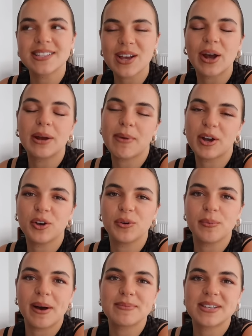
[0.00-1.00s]
it's going in my
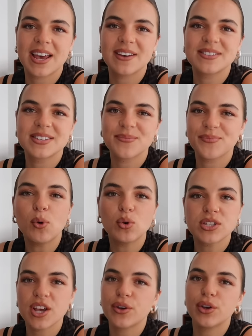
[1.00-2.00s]
Google Maps saves. I'm
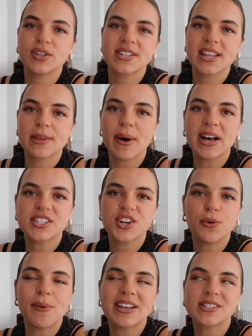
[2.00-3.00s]
also usually the person
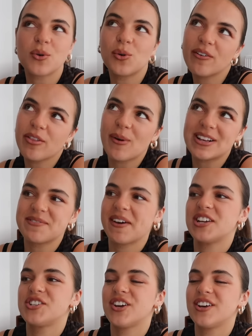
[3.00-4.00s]
who makes all of the
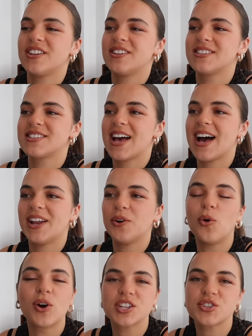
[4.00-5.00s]
reservations and
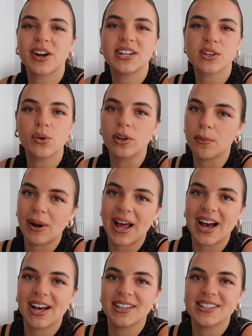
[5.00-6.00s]
orchestrates all the
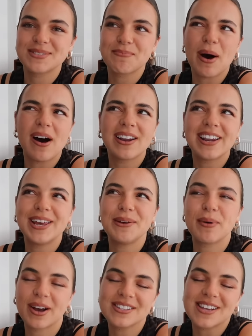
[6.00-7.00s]
plans,
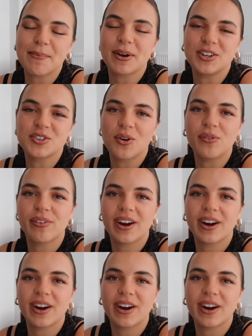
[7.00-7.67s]
partly because I'm a control